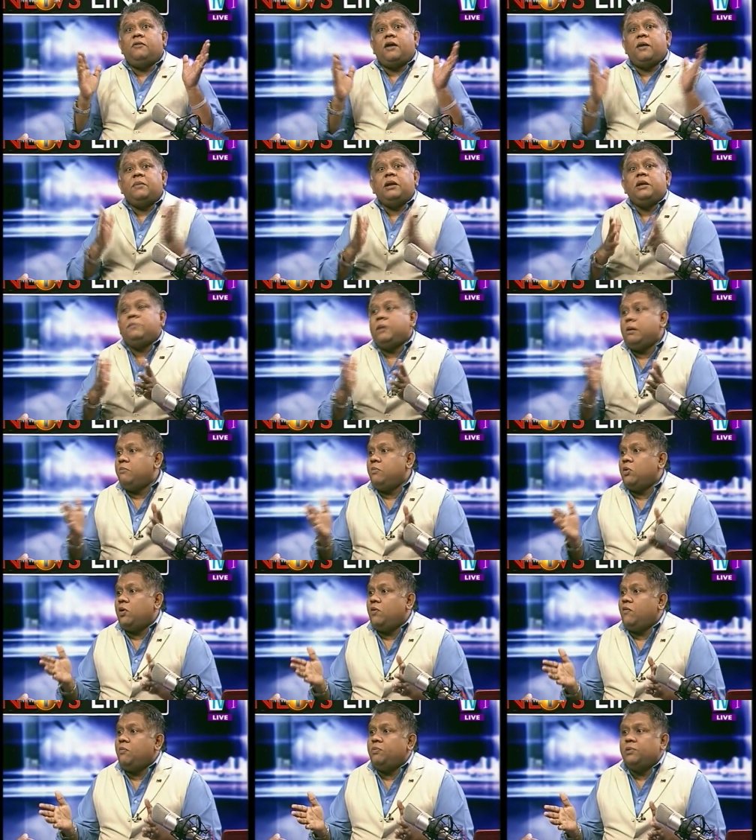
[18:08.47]
family
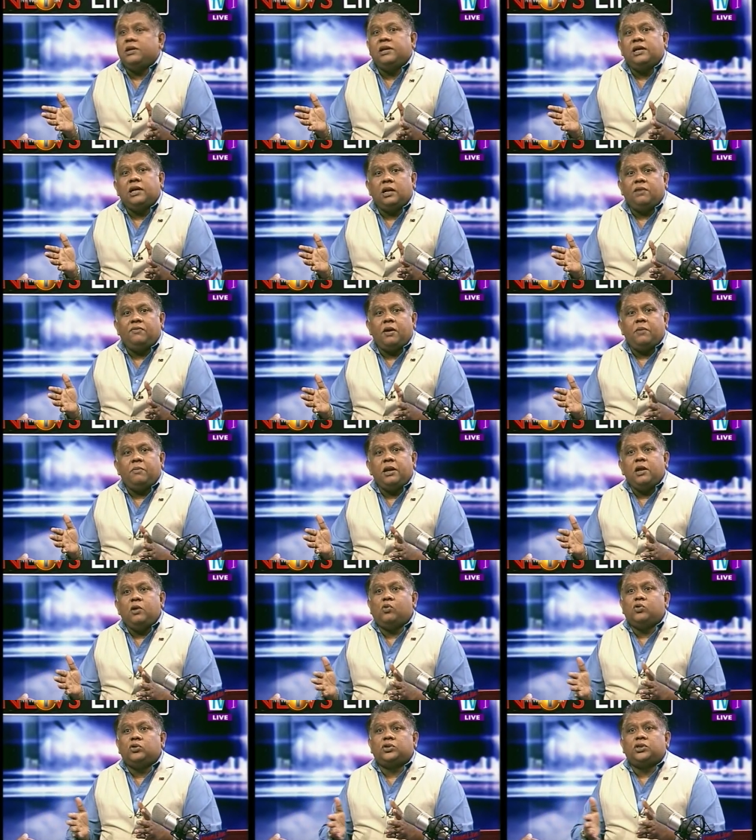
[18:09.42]
member of a political
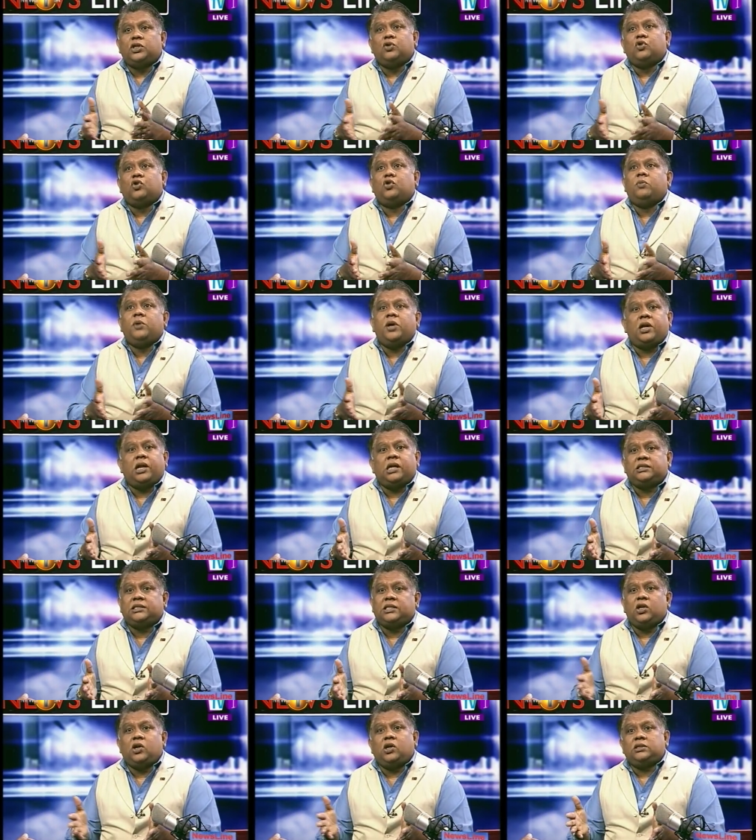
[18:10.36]
family who's due to be
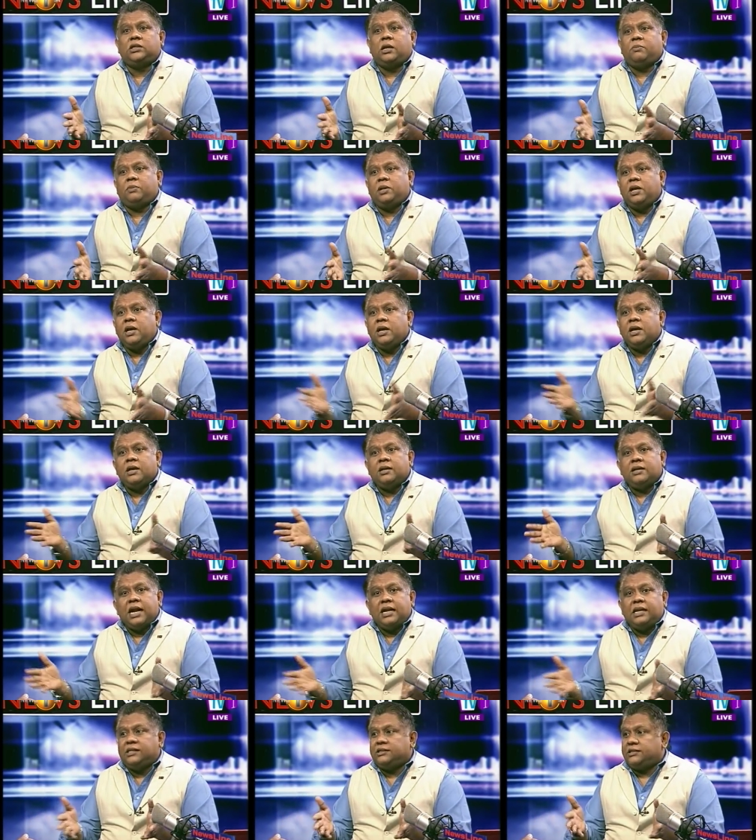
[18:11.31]
arrested or something
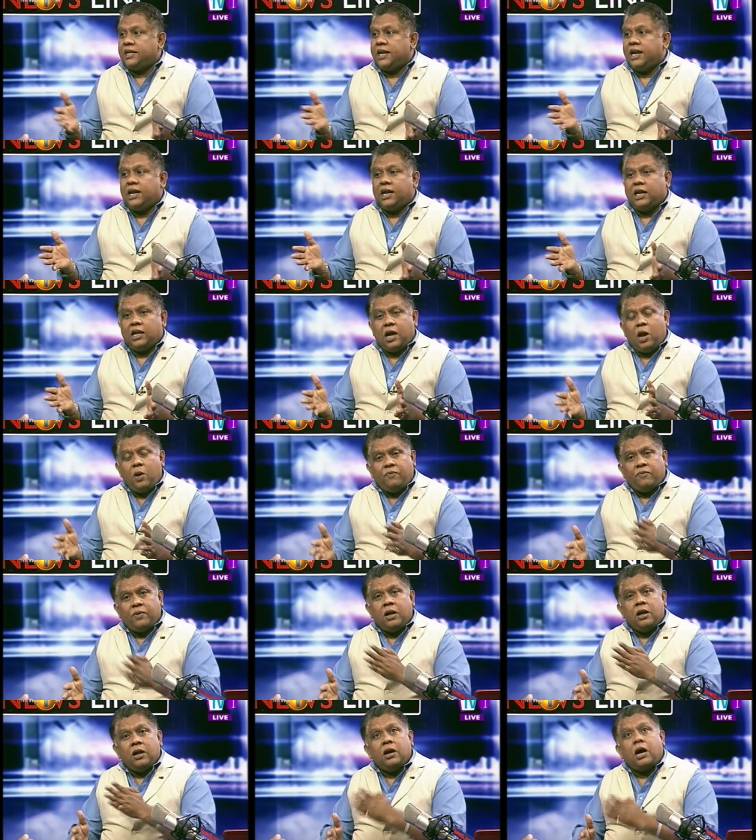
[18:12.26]
that is taken
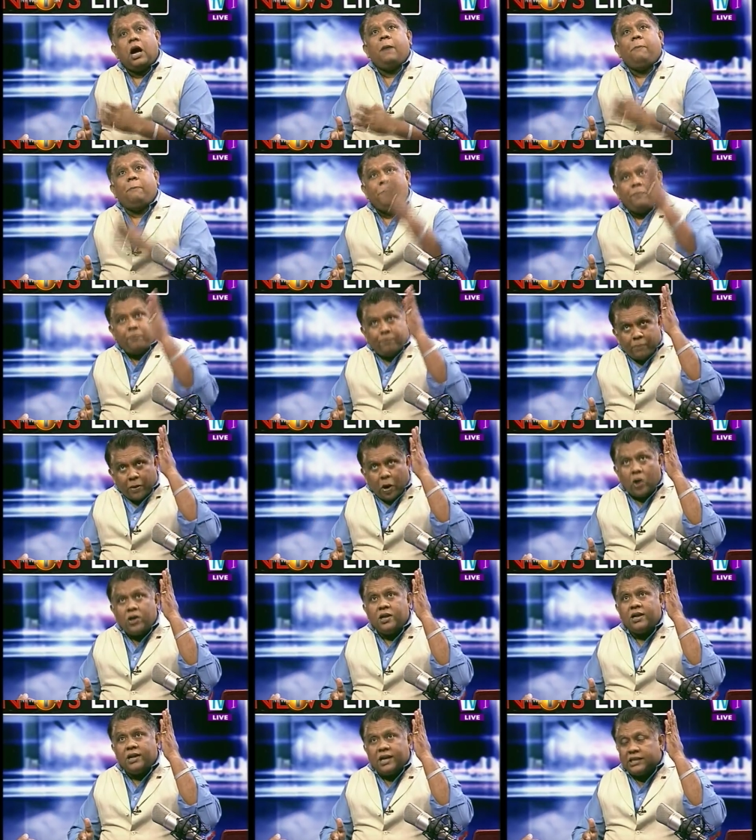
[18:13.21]
off up
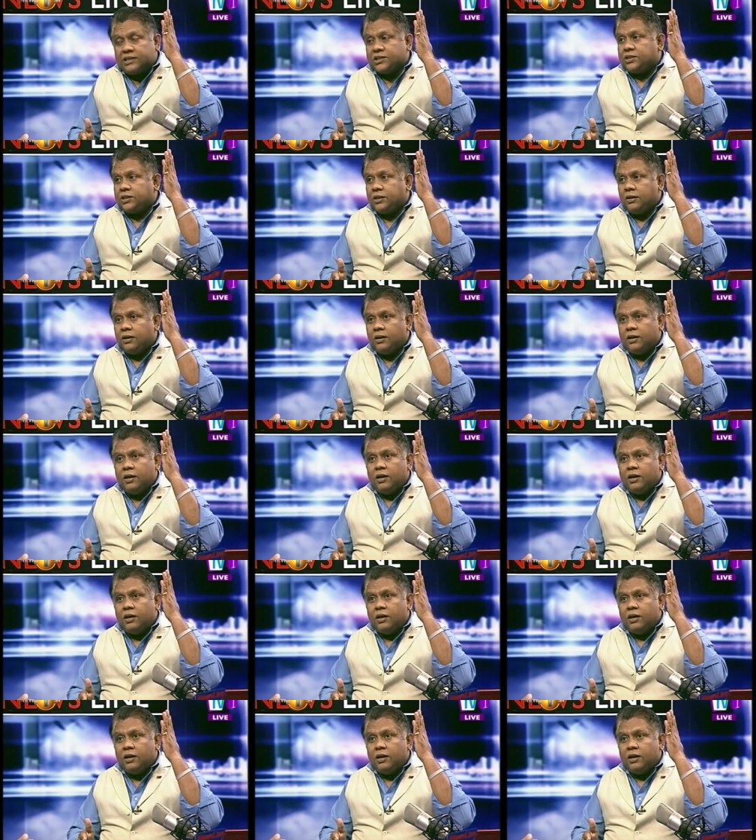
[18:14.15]
on a list